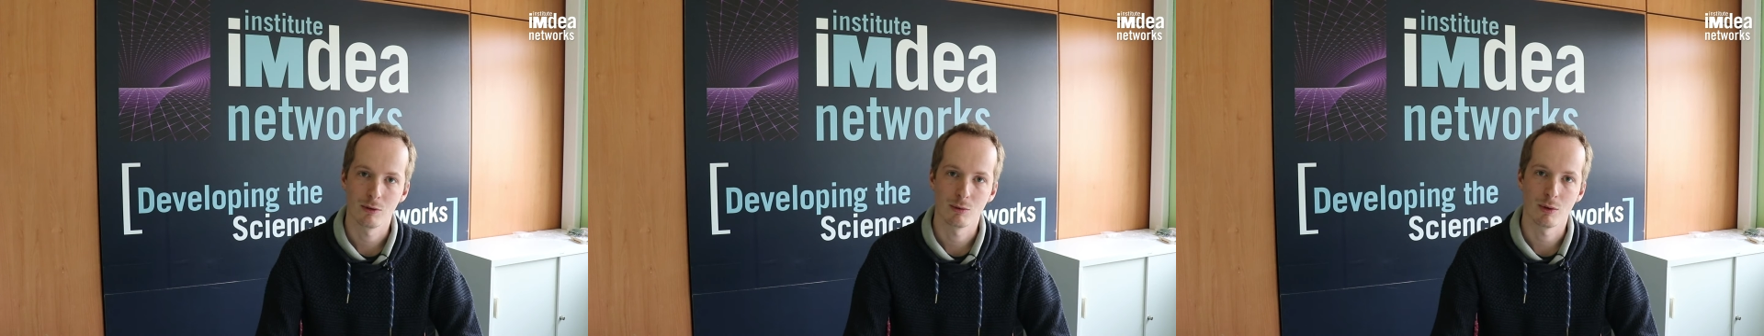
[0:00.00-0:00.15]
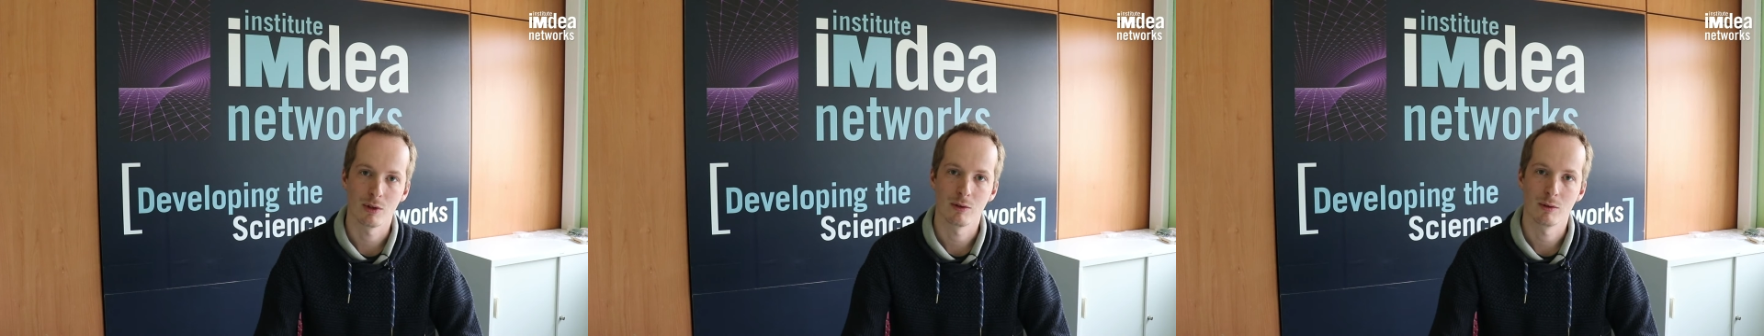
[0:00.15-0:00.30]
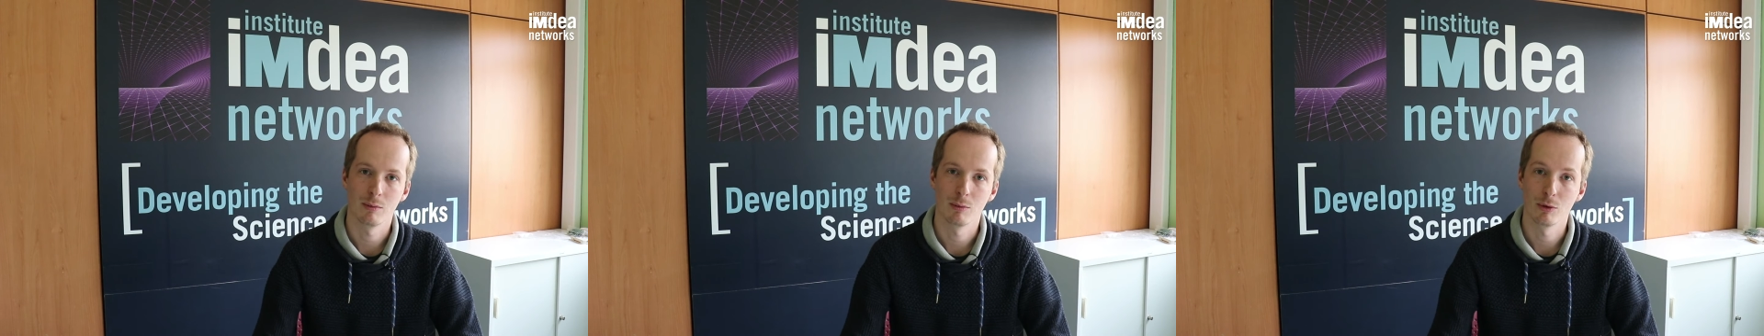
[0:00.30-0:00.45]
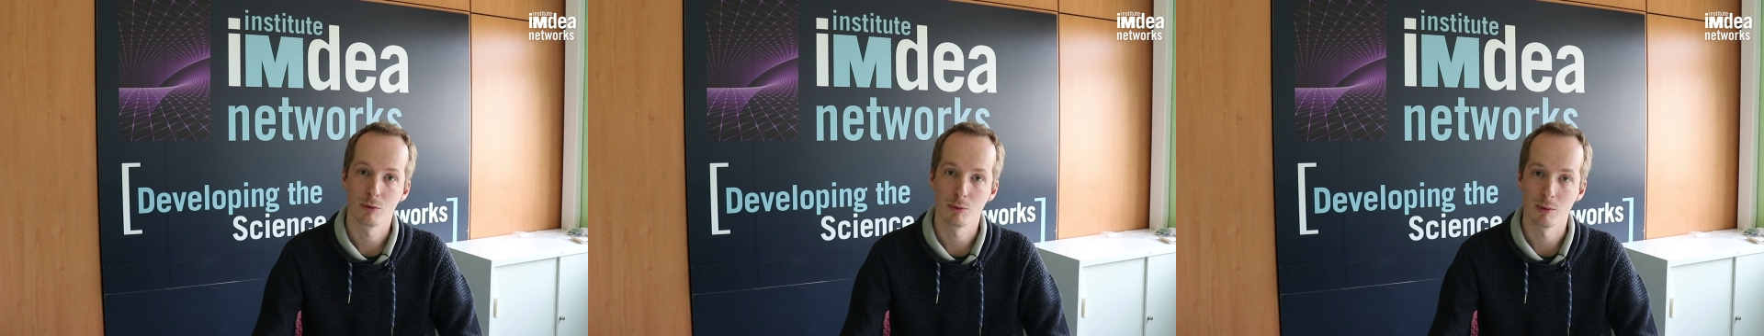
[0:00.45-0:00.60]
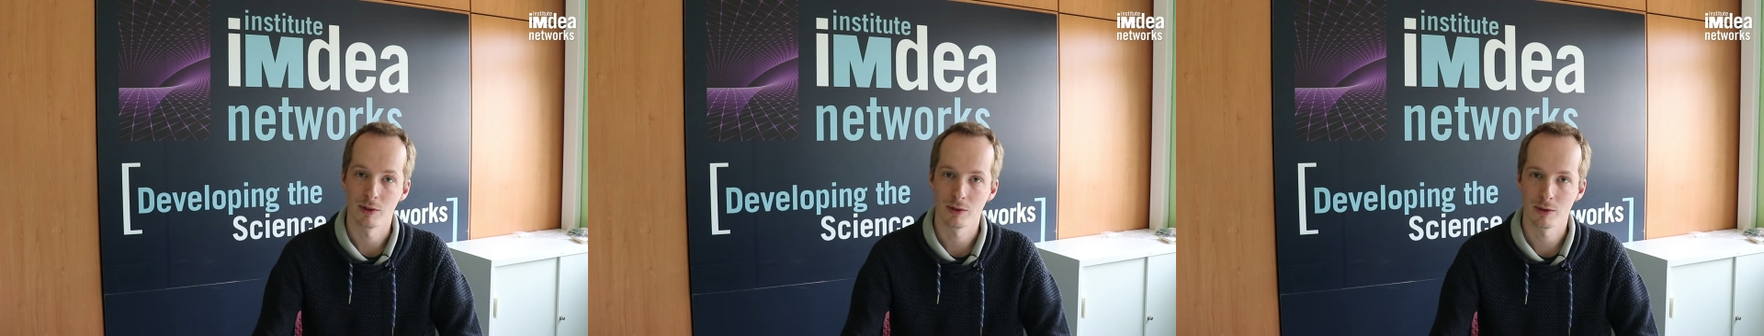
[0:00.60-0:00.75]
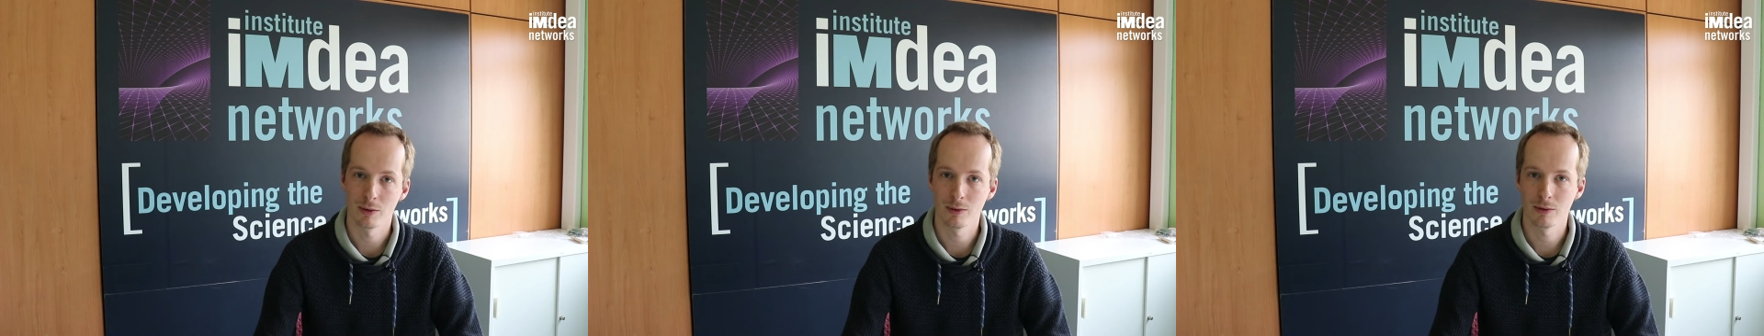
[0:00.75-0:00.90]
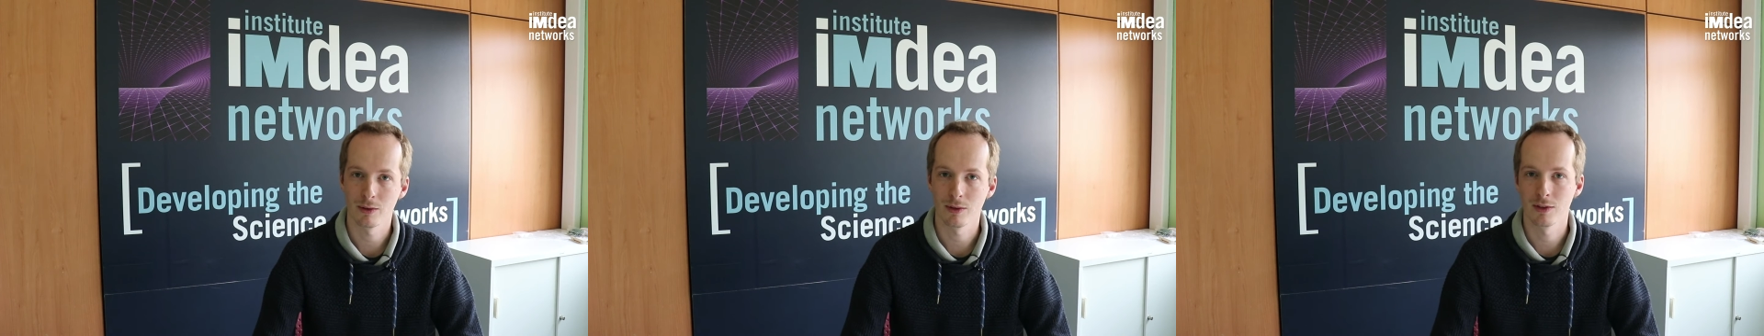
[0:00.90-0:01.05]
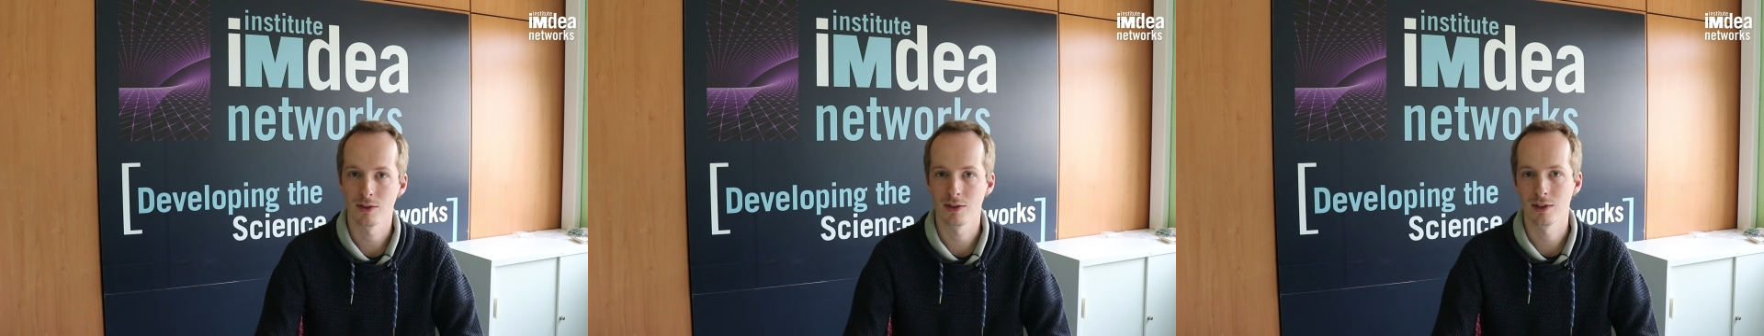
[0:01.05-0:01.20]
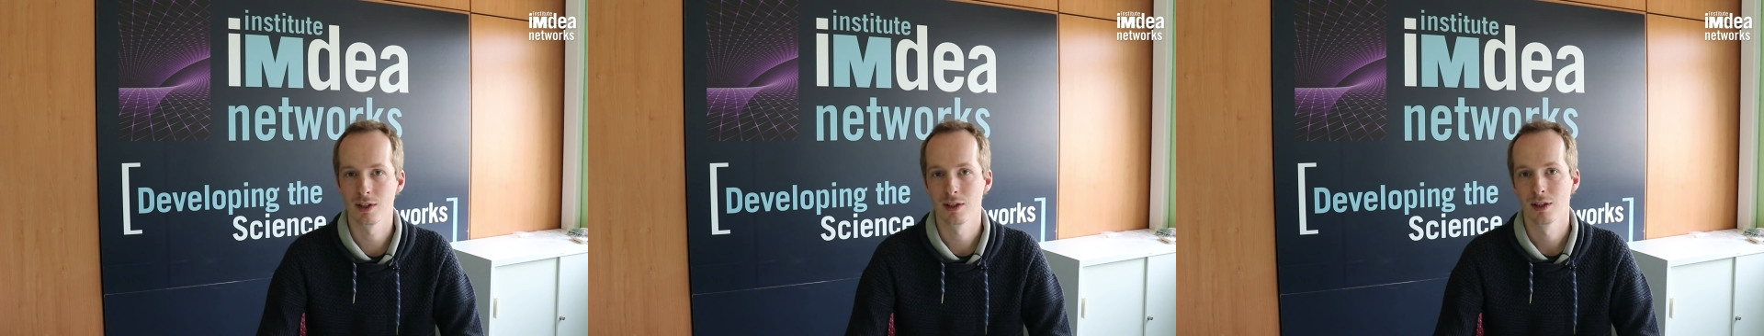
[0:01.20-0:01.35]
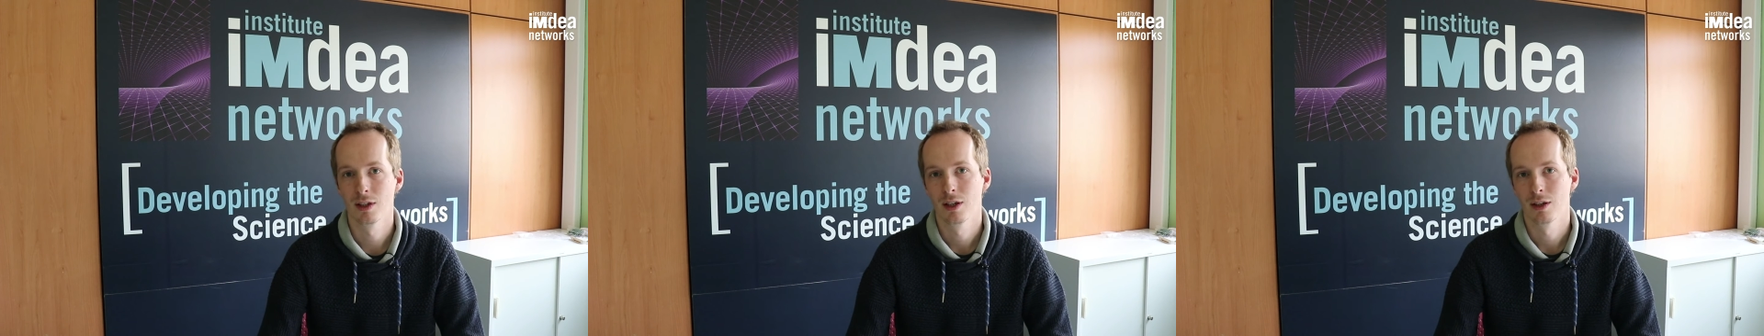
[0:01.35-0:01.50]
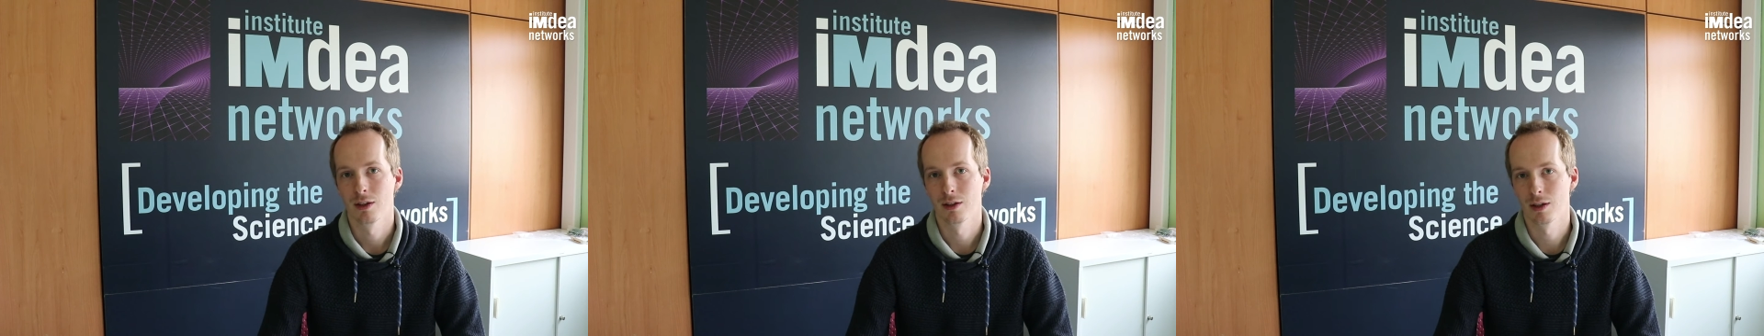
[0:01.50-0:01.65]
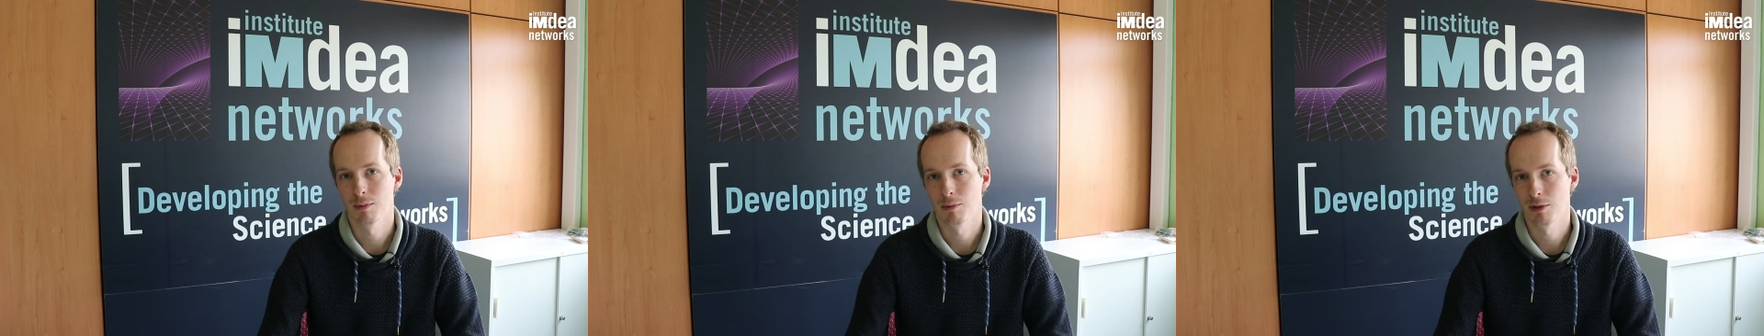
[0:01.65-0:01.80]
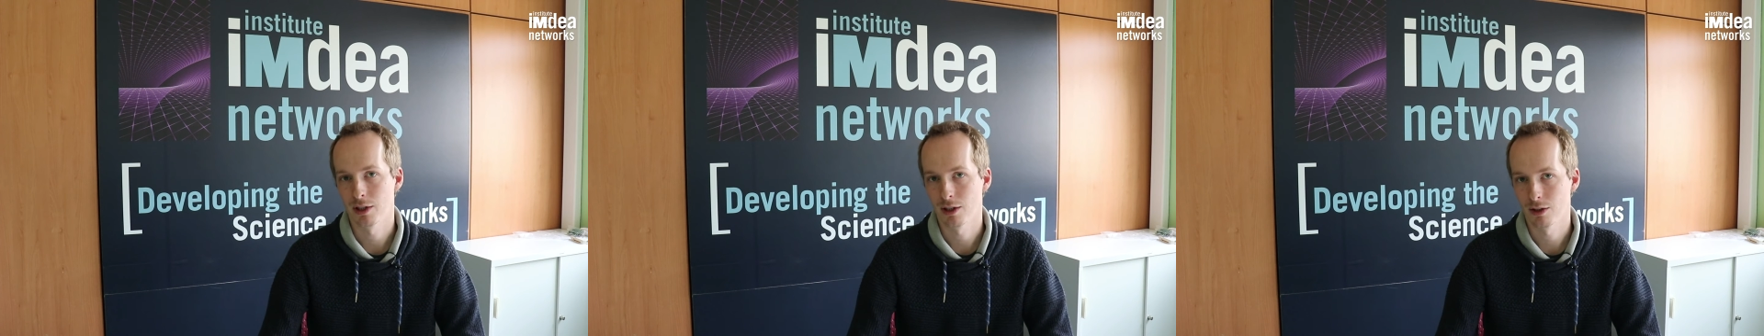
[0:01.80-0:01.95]
to attribute with certainty an
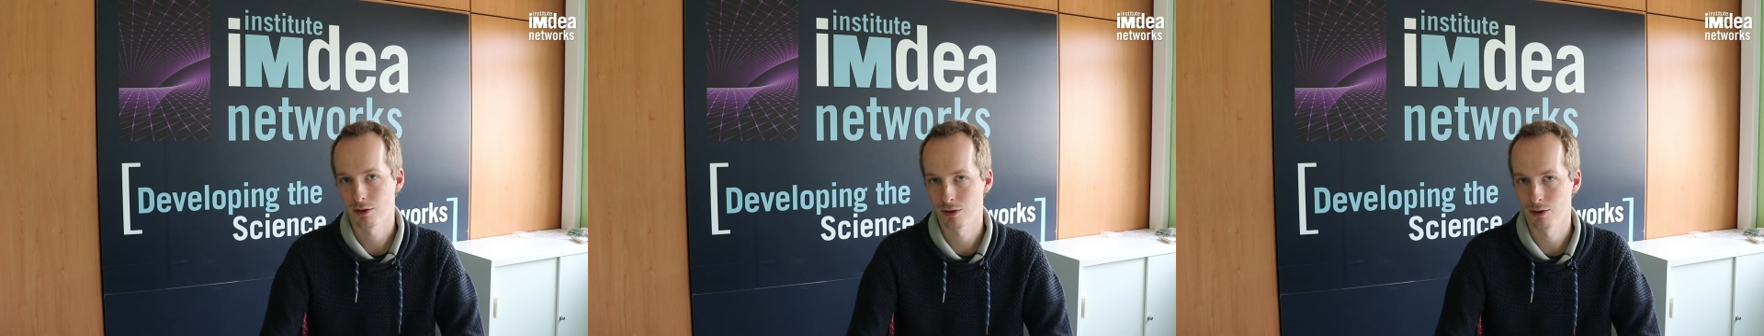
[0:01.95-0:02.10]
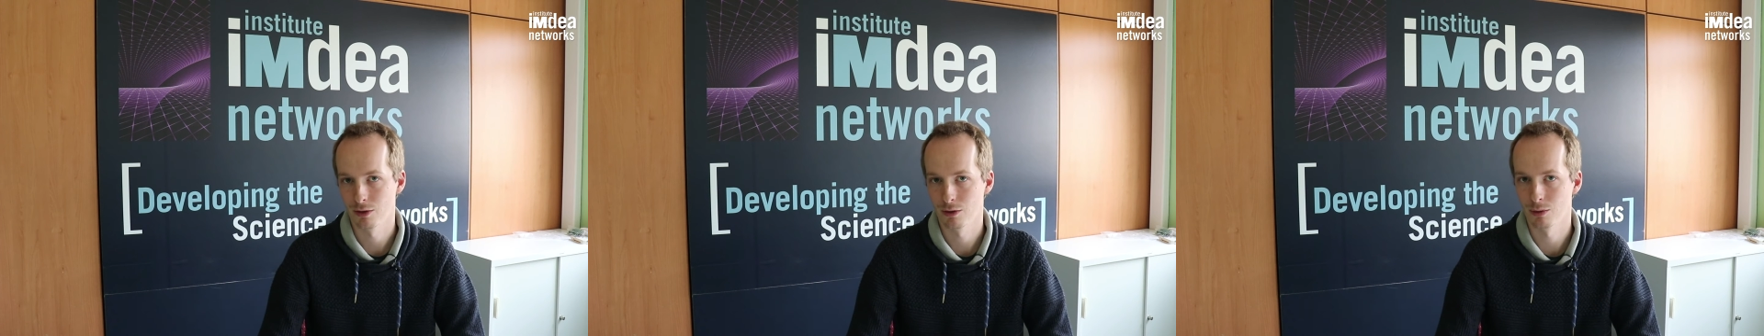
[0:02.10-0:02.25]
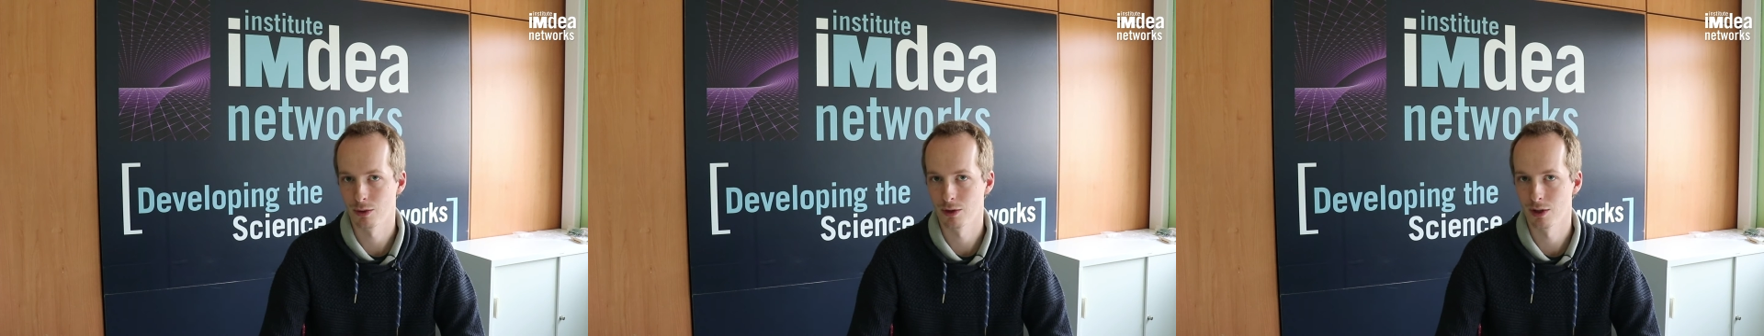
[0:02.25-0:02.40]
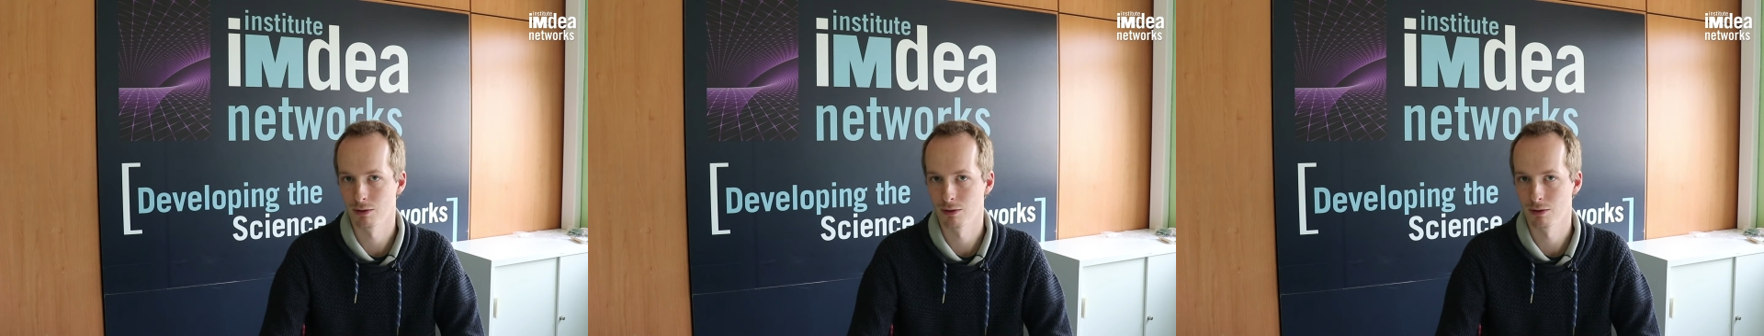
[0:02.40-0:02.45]
application to a